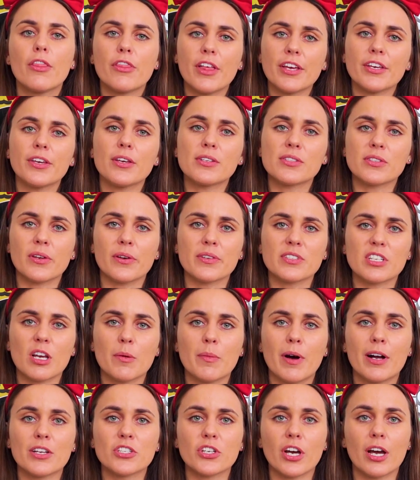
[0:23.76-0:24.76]
Thank you so
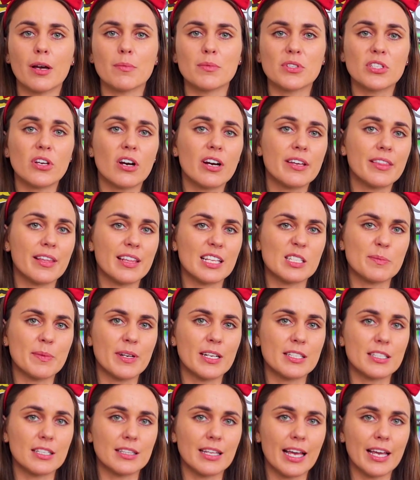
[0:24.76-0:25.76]
much. I'm sorry that there's
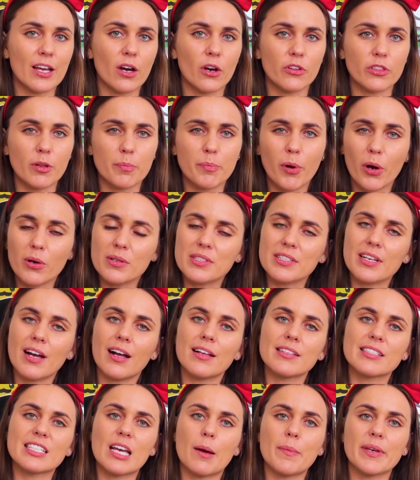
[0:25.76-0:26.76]
been a delay on the
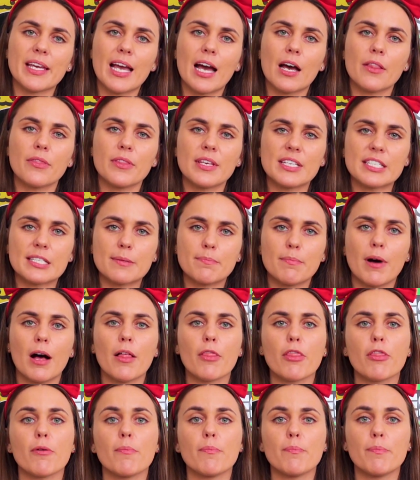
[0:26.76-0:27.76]
postcards coming out this
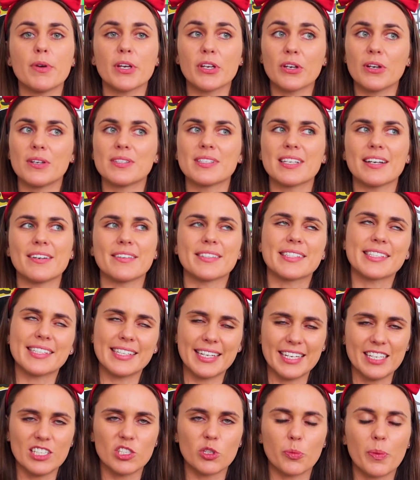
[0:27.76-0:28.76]
month because I was
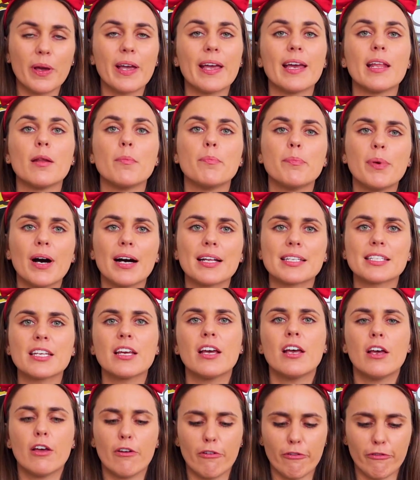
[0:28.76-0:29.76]
in Japan, but
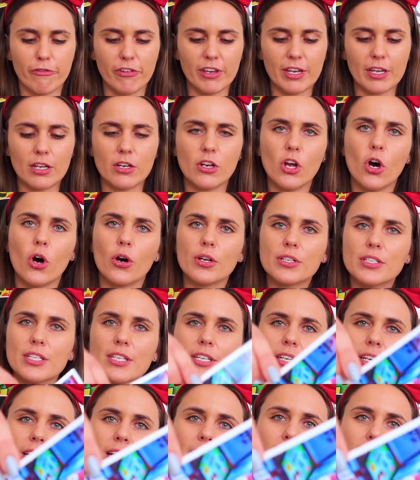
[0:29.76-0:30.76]
fear not.